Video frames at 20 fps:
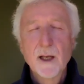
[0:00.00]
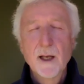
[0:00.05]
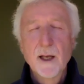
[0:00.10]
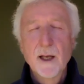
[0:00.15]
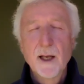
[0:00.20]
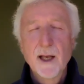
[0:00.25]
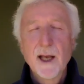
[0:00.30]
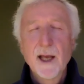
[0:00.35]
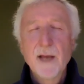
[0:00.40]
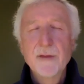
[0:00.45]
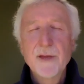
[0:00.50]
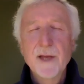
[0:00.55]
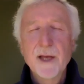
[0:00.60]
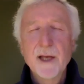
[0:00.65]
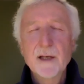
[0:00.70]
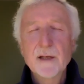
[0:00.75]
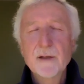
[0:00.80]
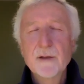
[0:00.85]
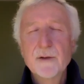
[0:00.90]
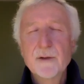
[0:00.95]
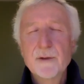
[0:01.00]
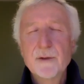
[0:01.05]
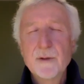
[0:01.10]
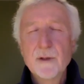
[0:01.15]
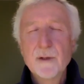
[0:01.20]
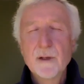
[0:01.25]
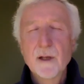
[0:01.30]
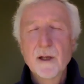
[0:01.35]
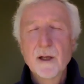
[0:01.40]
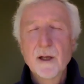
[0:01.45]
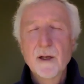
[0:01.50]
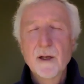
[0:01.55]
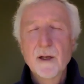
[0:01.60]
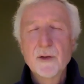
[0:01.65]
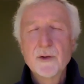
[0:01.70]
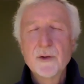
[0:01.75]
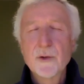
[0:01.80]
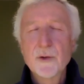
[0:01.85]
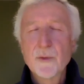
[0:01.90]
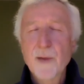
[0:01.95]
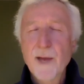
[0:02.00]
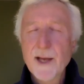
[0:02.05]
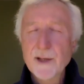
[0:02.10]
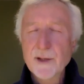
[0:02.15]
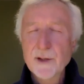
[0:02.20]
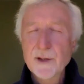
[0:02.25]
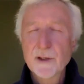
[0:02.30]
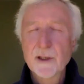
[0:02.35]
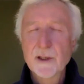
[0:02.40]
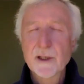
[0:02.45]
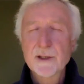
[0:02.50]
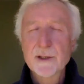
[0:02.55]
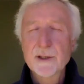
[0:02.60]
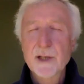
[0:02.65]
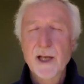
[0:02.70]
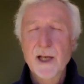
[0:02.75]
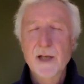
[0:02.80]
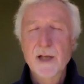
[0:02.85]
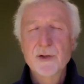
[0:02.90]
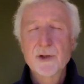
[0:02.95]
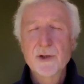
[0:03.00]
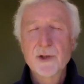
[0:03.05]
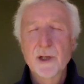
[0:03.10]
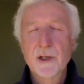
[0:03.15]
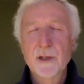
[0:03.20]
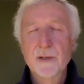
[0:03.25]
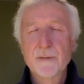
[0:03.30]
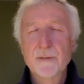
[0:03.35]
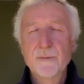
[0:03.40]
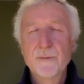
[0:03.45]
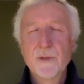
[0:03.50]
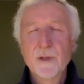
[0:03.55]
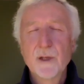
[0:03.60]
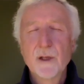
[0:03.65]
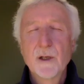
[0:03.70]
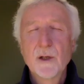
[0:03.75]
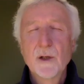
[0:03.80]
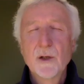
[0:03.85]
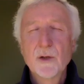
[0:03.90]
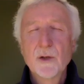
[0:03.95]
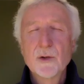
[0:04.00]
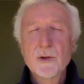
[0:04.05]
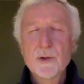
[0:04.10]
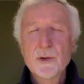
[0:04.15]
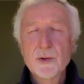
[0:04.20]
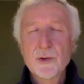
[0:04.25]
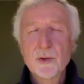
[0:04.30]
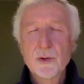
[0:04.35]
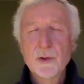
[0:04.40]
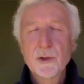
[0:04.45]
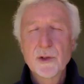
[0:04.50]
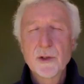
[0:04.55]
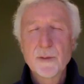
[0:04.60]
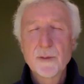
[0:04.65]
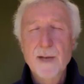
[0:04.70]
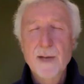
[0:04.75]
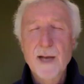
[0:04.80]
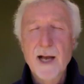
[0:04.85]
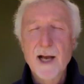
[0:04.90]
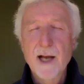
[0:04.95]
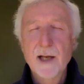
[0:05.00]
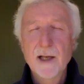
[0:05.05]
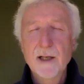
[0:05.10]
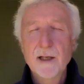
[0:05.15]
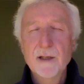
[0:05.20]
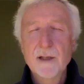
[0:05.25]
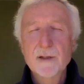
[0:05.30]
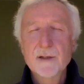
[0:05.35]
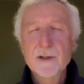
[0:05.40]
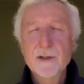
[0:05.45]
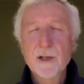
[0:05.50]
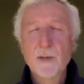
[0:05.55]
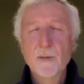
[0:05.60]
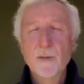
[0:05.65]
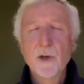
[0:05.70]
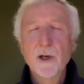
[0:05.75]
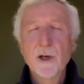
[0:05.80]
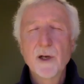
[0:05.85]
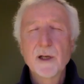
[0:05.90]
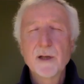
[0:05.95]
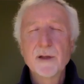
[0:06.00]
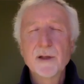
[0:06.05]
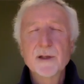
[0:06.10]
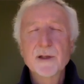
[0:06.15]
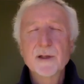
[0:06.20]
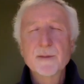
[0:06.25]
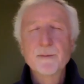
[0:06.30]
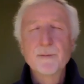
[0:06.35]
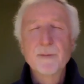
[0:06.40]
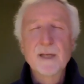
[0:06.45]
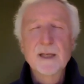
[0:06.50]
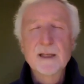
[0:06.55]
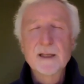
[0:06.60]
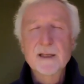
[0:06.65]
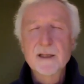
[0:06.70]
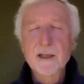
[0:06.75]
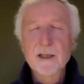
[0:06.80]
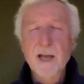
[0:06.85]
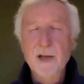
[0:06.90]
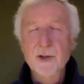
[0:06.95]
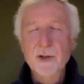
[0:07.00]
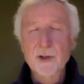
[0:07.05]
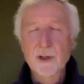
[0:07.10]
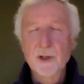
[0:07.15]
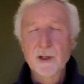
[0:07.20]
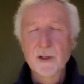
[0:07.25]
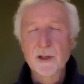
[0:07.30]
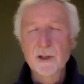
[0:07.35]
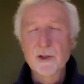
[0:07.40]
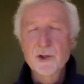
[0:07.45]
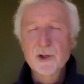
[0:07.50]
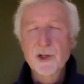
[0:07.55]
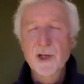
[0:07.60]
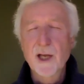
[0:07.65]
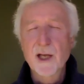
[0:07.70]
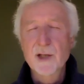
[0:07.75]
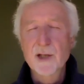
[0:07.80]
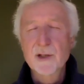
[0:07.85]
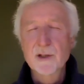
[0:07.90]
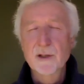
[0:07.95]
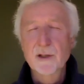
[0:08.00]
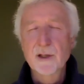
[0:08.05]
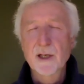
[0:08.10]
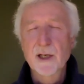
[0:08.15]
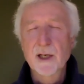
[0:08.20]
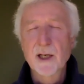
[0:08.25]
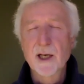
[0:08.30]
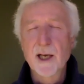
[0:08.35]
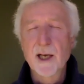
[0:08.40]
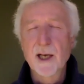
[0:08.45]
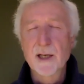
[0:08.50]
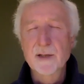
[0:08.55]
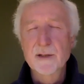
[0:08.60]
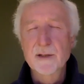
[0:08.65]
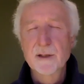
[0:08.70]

And then direct your attention to your body, somewhere in this midsection, the chest or the gut,